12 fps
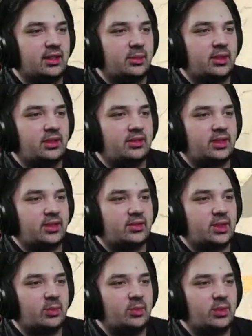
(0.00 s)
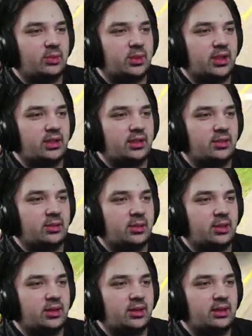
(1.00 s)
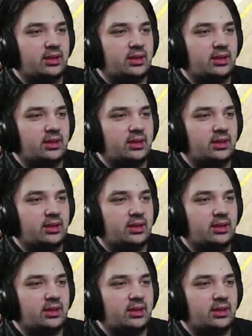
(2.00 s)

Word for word: thought we at least have some dude making it three.